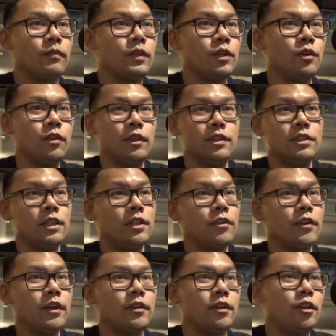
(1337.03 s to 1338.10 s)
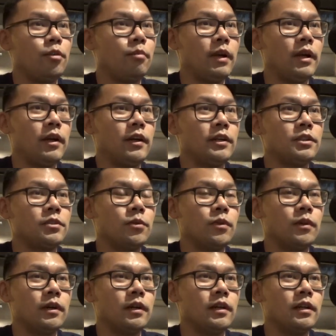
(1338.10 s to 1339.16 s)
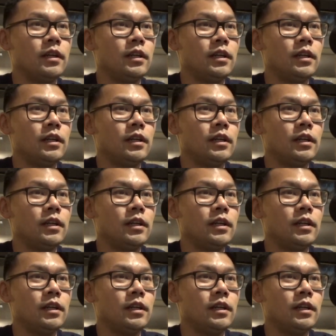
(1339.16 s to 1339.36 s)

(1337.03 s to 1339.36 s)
they're sitting around in their barracks, or